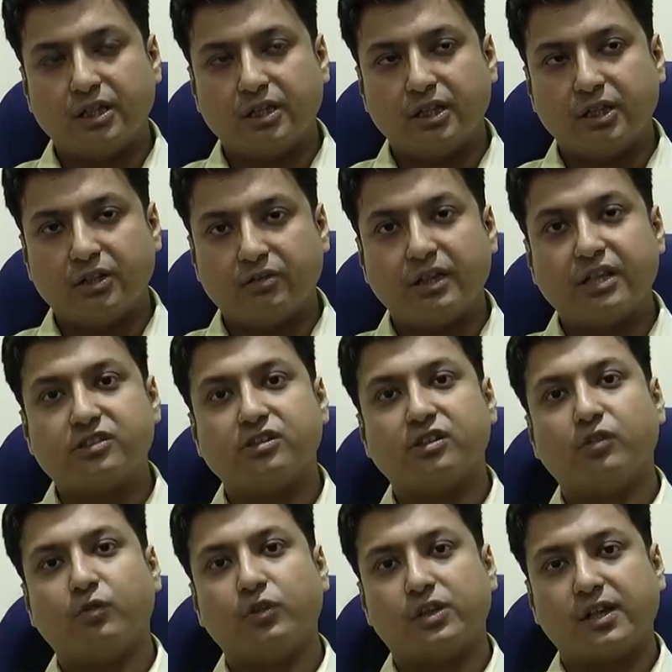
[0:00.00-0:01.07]

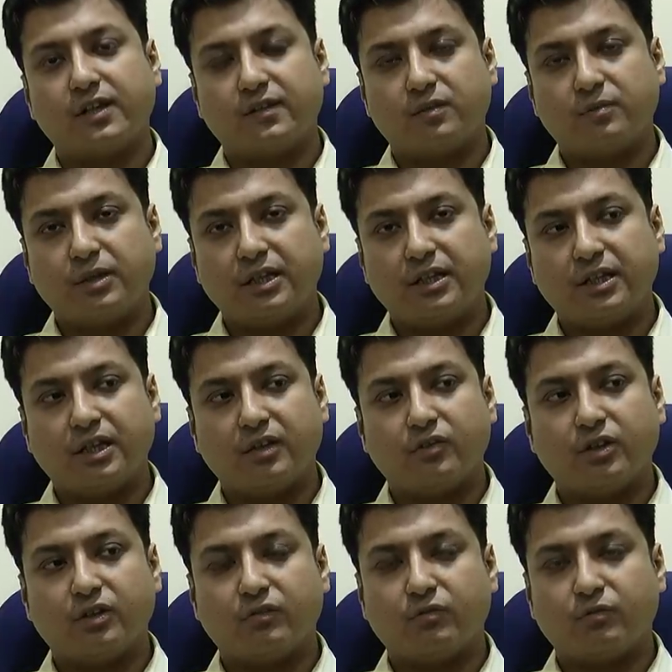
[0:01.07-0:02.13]
literature which has been
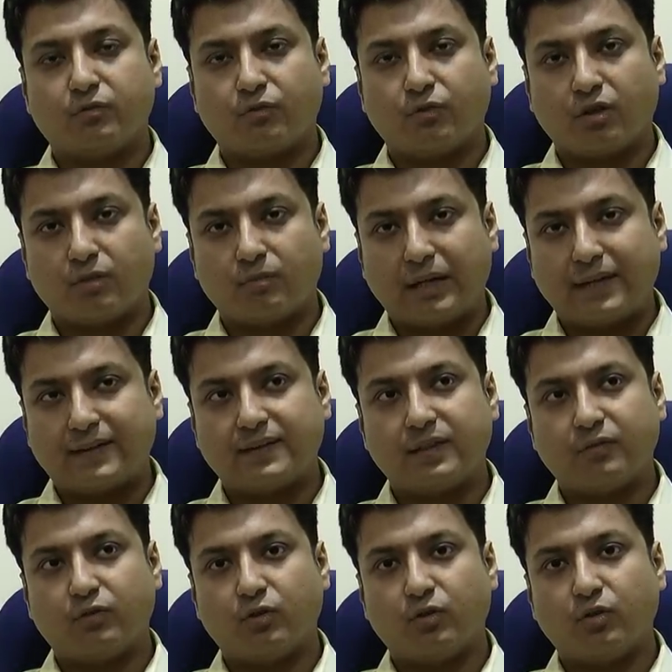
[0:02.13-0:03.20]
given for
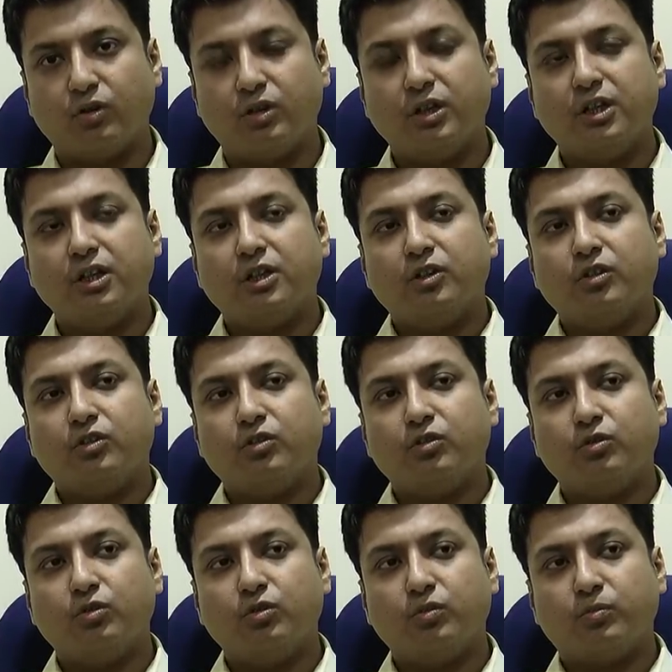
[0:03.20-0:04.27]
MaxiFlow,
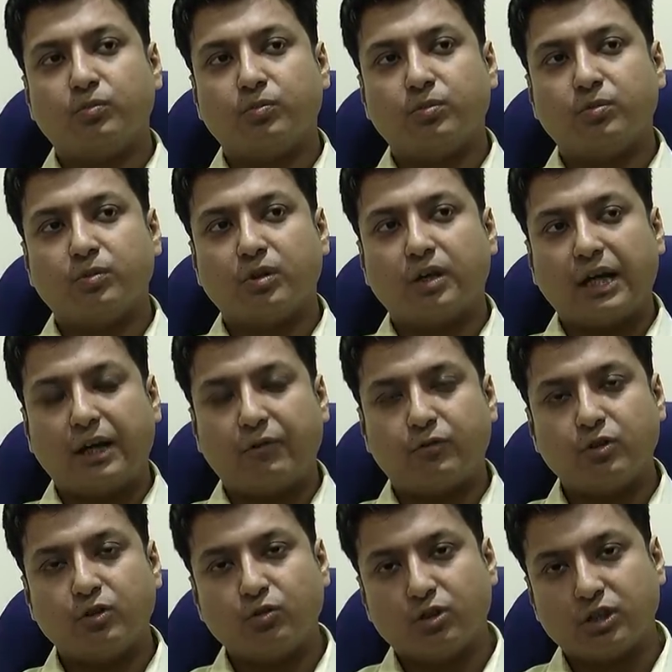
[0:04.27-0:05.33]
you have
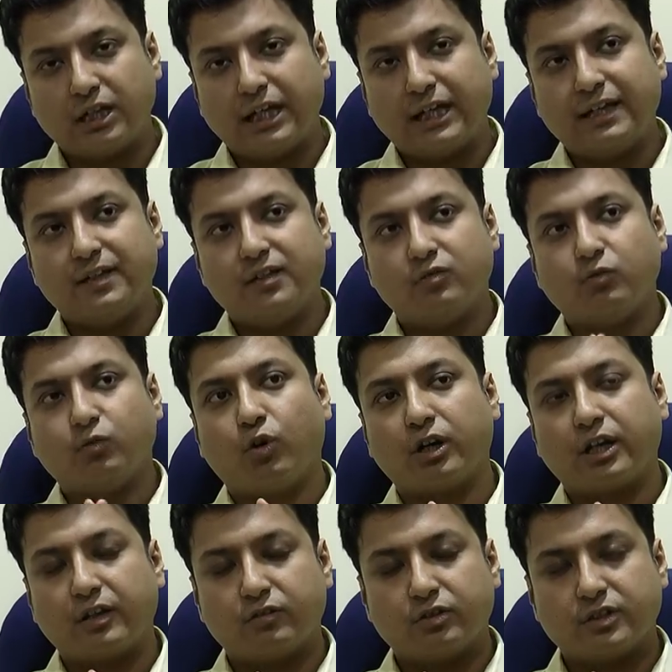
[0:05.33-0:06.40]
to utilize
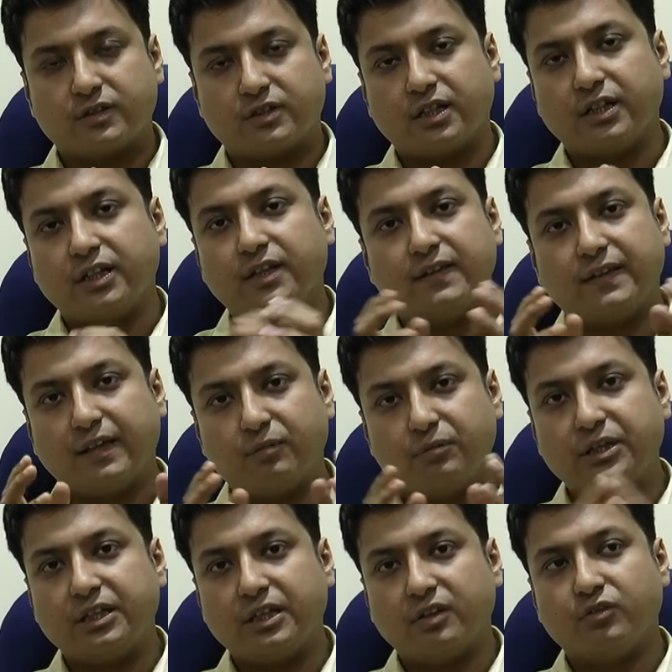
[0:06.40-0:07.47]
whatever studies have
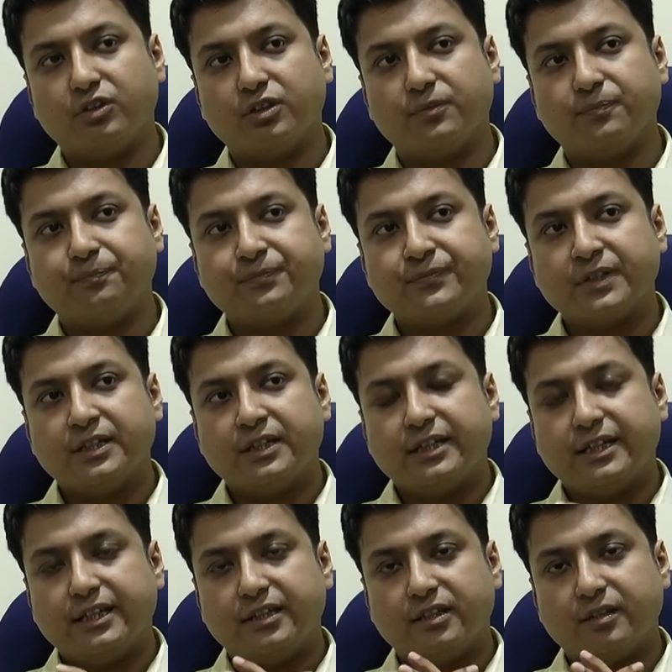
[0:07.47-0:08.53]
been given
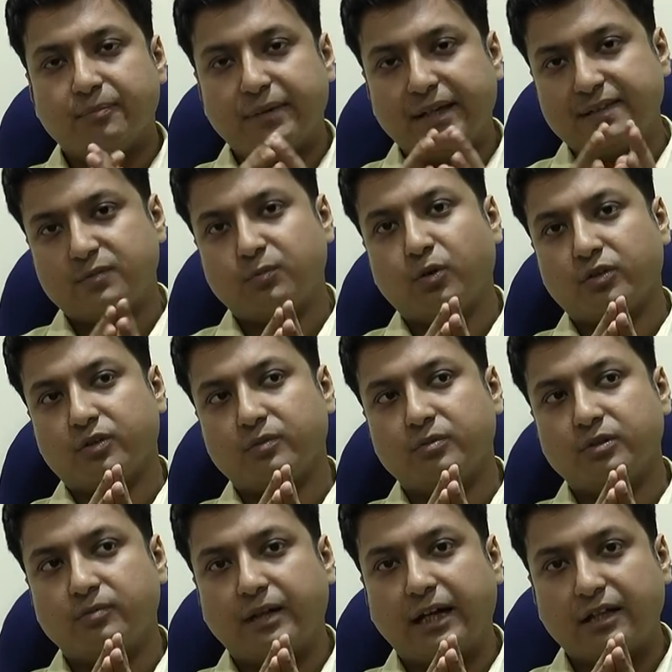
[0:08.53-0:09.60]
in the best possible
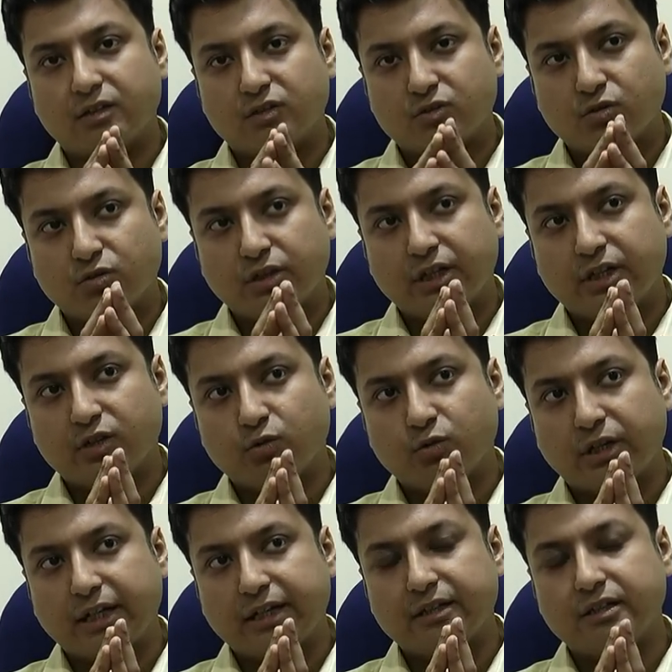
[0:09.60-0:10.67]
manner so that you
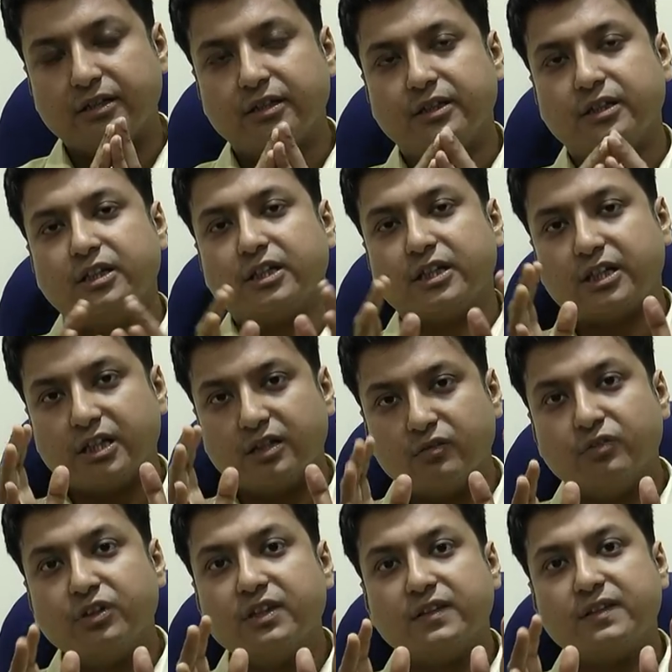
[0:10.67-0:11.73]
can
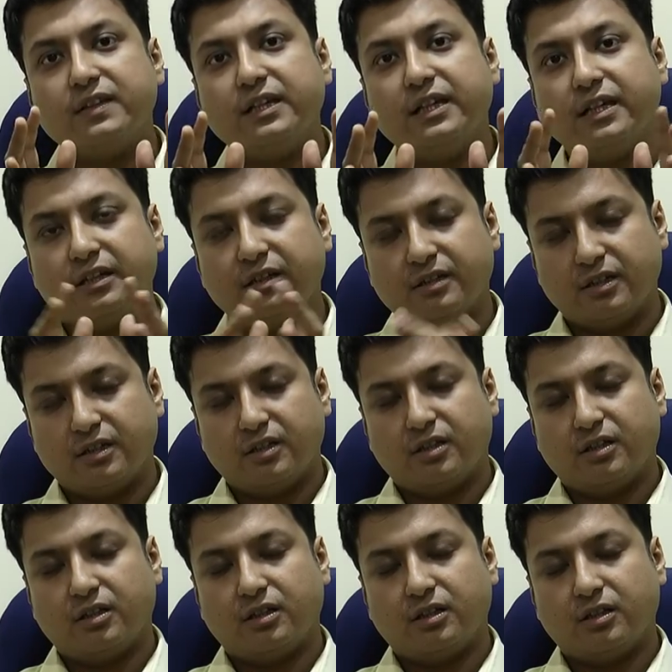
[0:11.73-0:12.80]
convince the
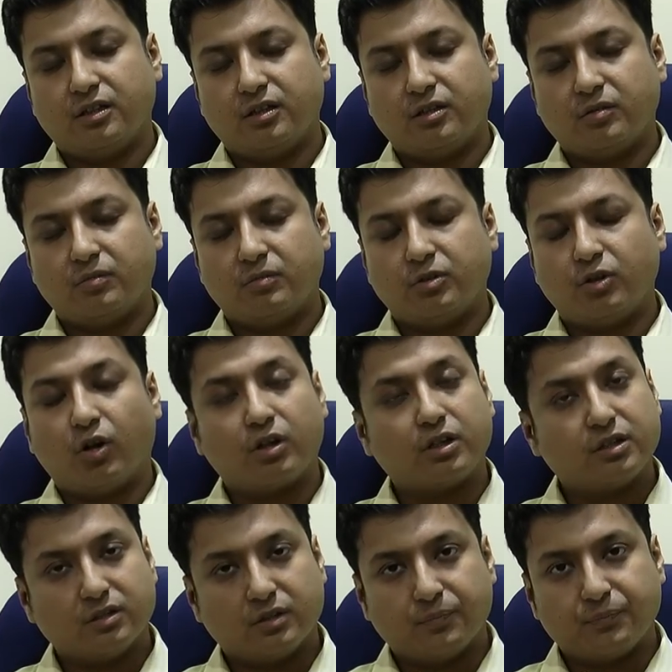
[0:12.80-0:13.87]

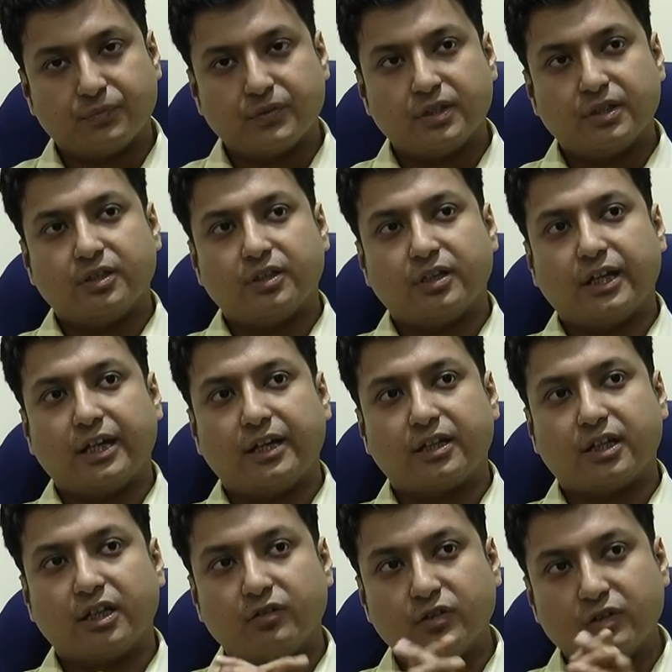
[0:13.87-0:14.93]
doctor,
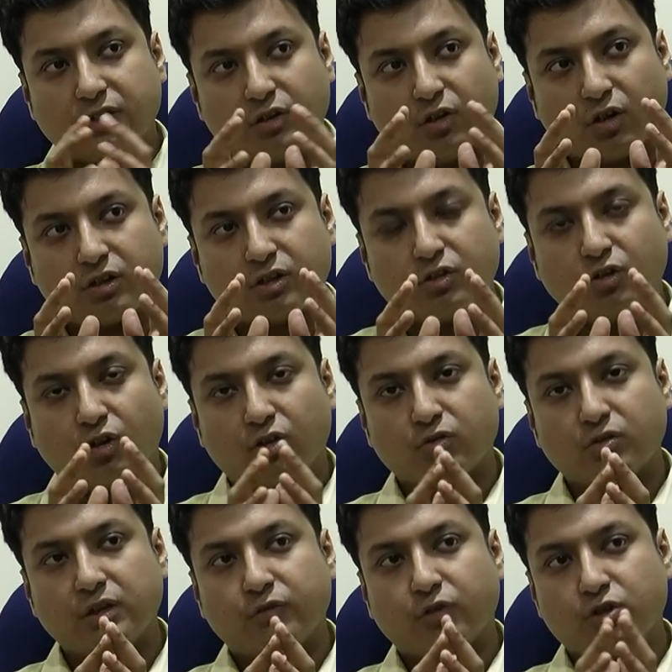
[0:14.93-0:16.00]
and convince the doctor not
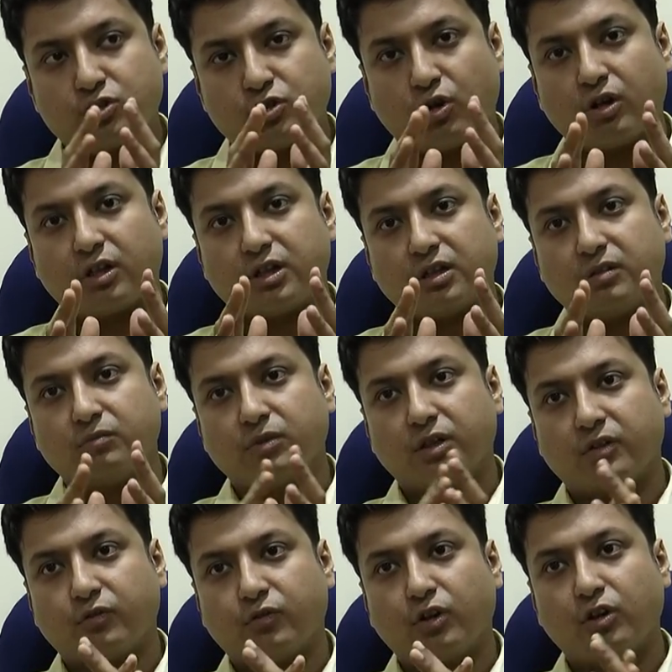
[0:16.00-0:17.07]
only for short term
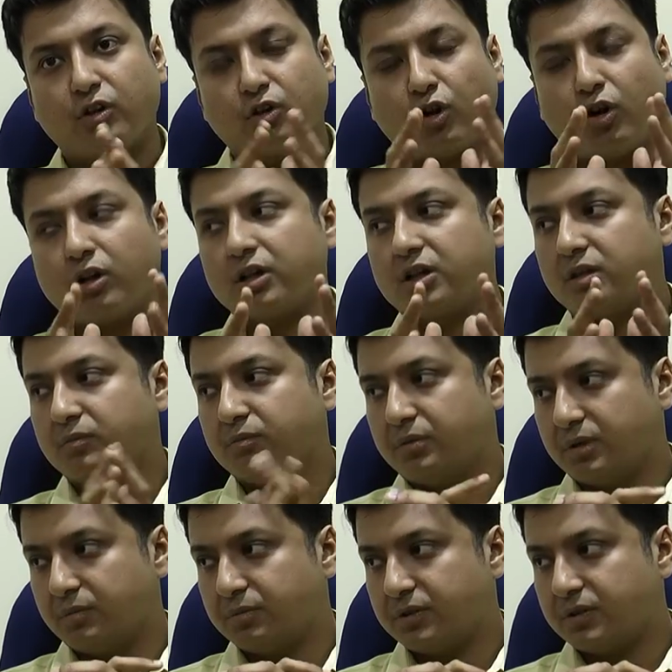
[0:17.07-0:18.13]
but for long term
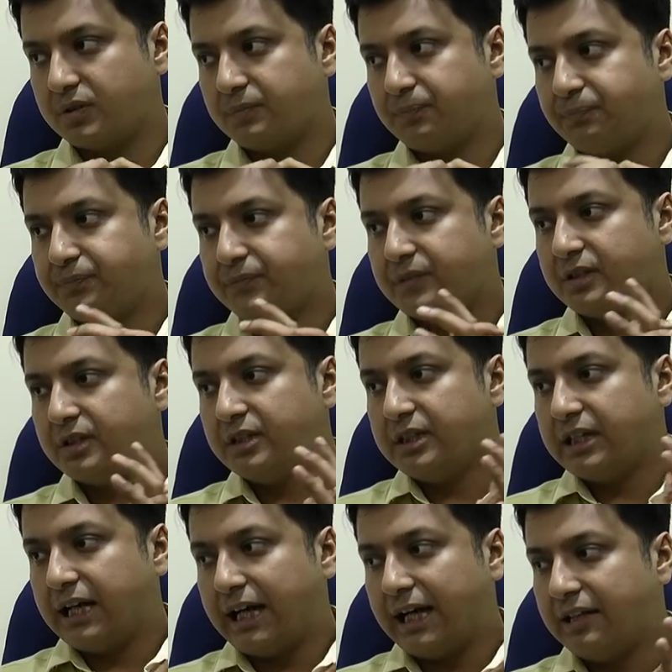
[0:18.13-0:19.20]
purpose.
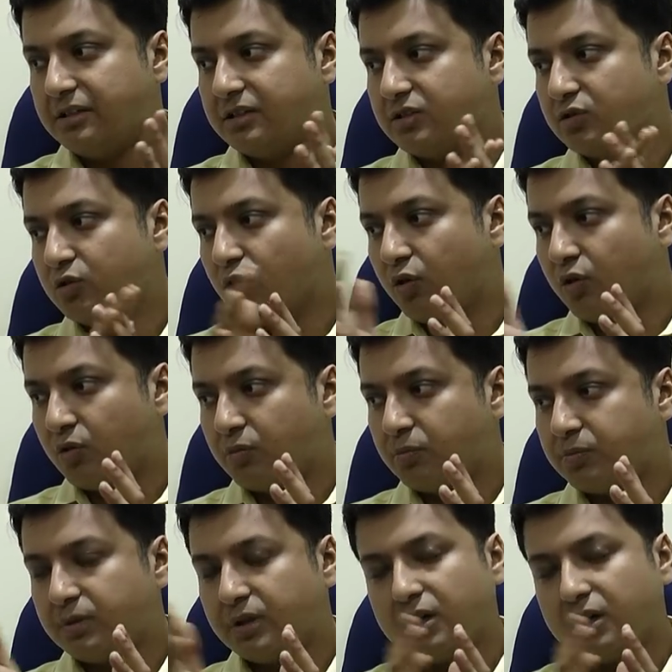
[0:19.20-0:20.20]
I'll just go,